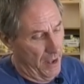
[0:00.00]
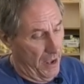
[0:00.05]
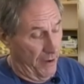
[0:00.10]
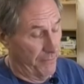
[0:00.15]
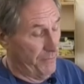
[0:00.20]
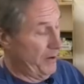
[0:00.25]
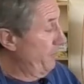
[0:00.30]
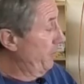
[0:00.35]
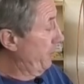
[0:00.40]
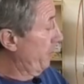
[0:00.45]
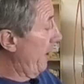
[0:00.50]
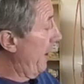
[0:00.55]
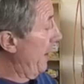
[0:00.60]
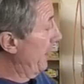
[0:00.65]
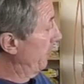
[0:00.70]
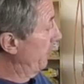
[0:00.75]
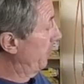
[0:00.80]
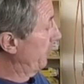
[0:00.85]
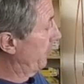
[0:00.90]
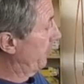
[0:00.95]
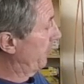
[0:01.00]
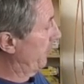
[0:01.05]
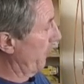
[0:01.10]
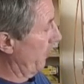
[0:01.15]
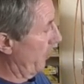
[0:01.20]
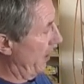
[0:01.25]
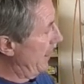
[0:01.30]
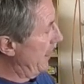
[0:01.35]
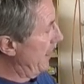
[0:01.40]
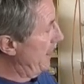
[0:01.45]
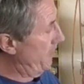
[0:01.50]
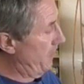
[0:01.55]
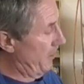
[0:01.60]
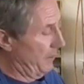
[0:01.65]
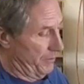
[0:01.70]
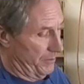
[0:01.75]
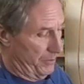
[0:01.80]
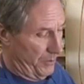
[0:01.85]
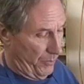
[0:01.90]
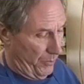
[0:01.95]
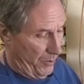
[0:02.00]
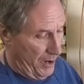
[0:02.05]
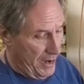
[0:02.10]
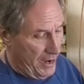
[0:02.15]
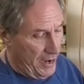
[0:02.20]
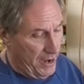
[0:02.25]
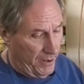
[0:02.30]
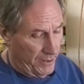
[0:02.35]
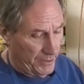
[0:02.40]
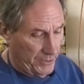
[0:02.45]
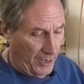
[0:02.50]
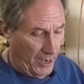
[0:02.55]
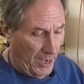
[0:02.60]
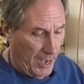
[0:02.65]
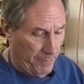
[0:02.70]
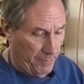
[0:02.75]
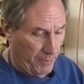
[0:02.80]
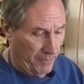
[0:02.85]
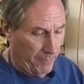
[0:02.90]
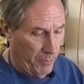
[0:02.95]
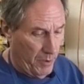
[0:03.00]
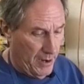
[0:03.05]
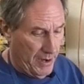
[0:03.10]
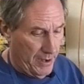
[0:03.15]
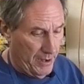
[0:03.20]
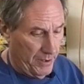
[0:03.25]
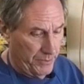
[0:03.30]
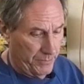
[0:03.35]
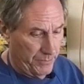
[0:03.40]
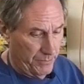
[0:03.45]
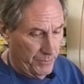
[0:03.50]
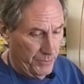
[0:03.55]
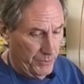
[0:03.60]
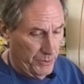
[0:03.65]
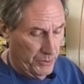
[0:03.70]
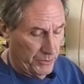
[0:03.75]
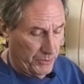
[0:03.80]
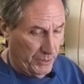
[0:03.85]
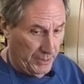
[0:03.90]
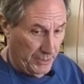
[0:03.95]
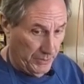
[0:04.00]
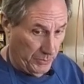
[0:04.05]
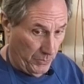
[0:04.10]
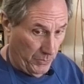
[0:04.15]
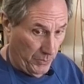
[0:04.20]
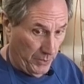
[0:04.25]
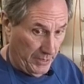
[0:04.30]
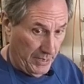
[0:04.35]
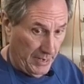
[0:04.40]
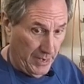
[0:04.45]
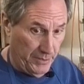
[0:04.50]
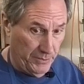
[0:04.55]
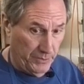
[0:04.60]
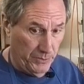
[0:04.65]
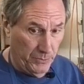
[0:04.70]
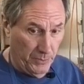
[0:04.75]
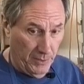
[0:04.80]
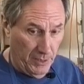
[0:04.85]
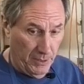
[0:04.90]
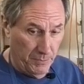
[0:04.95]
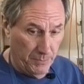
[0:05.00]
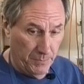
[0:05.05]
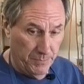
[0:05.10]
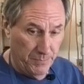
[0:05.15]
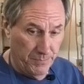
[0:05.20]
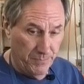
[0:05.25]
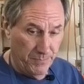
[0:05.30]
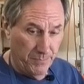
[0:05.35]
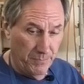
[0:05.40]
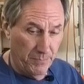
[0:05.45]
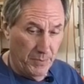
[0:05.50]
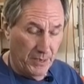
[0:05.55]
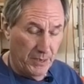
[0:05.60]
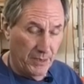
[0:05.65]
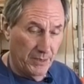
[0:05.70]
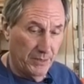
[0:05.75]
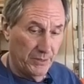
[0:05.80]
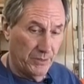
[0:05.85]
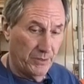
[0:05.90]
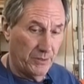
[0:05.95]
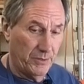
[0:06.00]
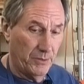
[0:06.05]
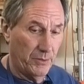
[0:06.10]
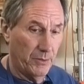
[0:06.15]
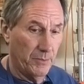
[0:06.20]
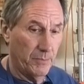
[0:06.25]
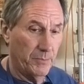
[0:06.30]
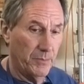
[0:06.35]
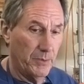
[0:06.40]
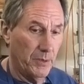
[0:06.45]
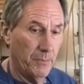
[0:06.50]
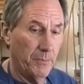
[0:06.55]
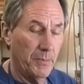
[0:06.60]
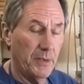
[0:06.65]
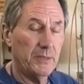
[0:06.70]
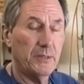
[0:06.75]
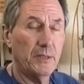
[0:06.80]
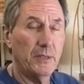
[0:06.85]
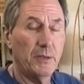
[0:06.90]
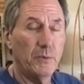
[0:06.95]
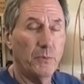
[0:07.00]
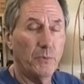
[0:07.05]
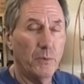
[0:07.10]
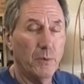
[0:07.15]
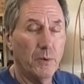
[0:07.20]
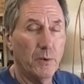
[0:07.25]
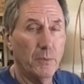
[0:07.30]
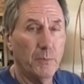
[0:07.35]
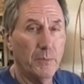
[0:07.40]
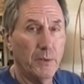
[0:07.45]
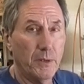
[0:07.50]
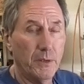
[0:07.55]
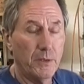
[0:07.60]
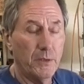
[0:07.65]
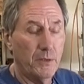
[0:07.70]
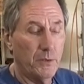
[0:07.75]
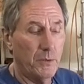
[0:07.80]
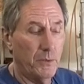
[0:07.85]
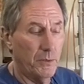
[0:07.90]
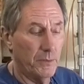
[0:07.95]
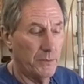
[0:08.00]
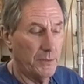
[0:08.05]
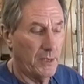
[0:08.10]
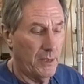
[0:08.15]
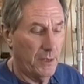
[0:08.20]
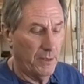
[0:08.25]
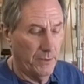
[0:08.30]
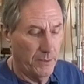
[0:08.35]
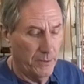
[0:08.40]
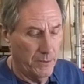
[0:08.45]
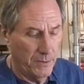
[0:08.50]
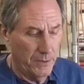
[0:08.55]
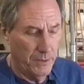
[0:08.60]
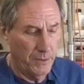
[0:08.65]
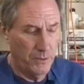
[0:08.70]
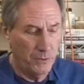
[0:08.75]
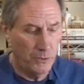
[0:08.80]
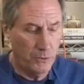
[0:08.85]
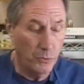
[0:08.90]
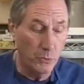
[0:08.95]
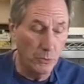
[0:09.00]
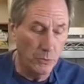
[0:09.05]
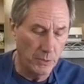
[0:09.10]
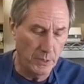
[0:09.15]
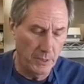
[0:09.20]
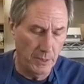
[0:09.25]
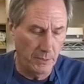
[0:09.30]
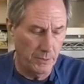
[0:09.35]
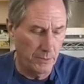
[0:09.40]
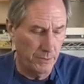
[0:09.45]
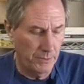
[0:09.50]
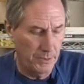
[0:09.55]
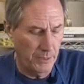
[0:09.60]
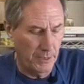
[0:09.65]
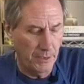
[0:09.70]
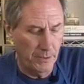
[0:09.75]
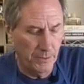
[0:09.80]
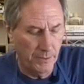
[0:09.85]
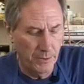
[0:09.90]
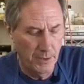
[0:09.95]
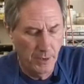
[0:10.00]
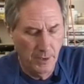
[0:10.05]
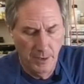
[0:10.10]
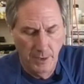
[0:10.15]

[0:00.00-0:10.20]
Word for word: I've never tried it with gray, but gray on top of brown usually doesn't work out too well because you're, you're mixing a warm and a cold color, cool color together.